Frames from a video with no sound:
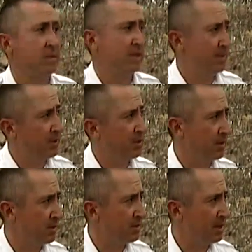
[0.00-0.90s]
to
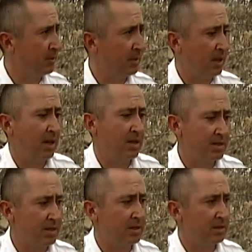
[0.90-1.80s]
temperatures that would
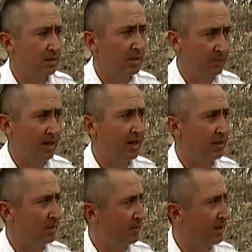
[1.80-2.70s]
cause a, a
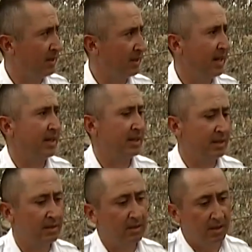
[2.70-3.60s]
fire if they land
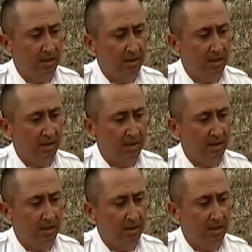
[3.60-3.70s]
in,